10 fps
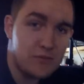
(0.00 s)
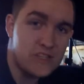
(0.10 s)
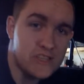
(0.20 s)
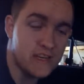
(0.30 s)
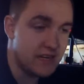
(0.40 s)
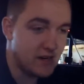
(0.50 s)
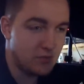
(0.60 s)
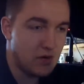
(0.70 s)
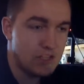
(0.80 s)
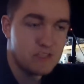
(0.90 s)
just sitting here
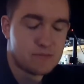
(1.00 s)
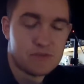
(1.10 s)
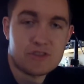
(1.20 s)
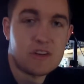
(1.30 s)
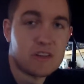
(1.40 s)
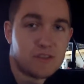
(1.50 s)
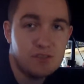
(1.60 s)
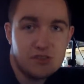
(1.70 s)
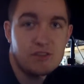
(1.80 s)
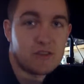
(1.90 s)
watching him struggle,
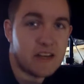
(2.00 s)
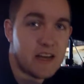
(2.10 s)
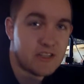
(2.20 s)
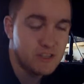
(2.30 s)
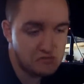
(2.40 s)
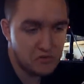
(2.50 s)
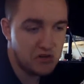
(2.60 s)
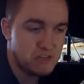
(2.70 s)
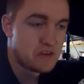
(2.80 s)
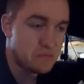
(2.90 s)
so it actually
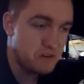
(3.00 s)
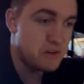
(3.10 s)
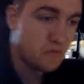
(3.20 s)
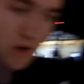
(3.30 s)
works out pretty